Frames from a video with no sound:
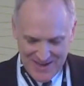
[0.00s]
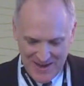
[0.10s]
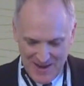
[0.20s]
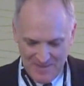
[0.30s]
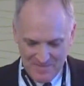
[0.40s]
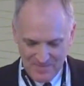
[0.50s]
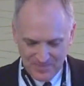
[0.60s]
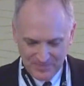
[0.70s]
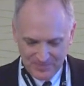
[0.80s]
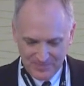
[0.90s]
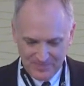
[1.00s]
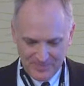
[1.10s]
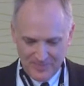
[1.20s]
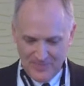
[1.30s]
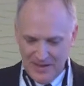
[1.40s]
Um,
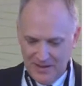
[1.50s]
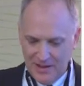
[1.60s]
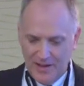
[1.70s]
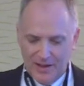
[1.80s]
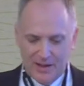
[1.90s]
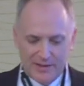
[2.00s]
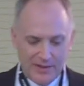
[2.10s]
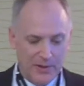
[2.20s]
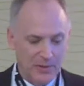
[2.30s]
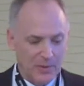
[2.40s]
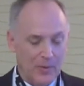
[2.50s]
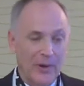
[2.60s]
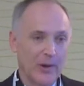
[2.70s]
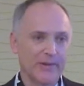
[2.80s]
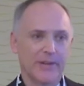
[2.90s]
so
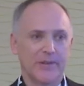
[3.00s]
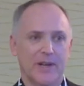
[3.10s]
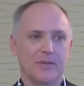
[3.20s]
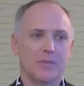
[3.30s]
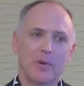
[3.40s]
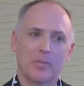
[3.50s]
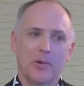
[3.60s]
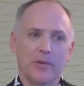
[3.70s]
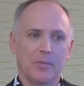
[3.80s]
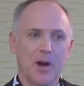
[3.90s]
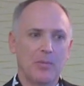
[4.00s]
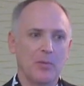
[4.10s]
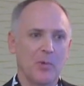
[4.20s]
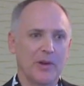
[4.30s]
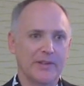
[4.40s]
we also changed, part of the
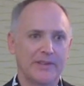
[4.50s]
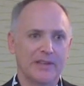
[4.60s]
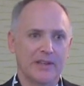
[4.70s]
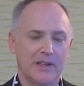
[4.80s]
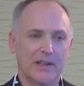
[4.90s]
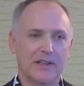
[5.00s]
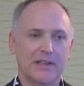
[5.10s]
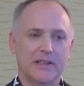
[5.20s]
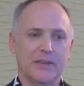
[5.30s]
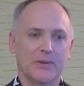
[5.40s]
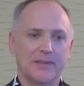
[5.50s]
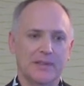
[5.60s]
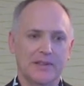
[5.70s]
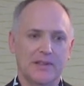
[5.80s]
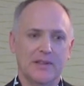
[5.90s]
problem was, uh, you know,
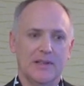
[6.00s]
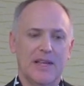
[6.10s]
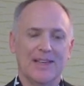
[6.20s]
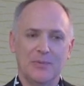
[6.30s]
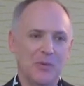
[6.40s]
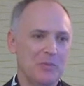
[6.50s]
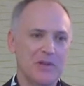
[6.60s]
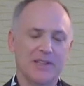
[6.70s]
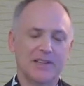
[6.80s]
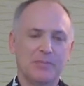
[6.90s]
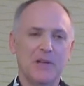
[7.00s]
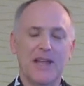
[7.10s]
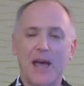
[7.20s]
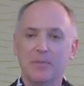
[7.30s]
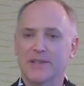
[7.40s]
we've been
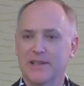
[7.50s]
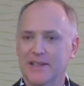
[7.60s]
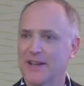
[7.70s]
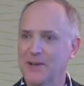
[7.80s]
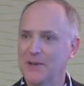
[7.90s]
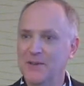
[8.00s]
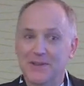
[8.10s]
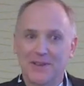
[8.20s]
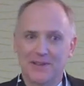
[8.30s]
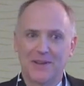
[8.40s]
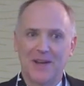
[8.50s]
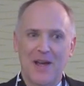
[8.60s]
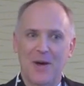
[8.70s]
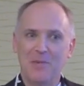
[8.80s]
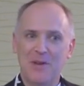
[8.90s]
accepting EBCDIC. I don't know
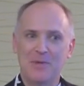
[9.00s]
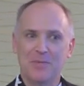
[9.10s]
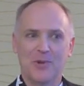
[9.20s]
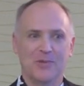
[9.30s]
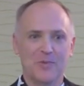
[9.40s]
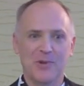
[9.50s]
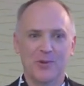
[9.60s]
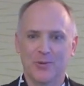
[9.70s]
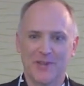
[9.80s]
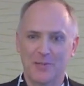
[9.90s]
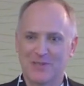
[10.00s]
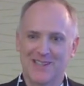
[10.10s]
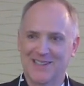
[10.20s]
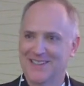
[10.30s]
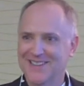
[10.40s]
how many people are familiar with
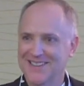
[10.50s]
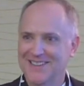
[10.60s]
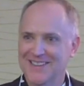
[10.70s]
EBCDIC.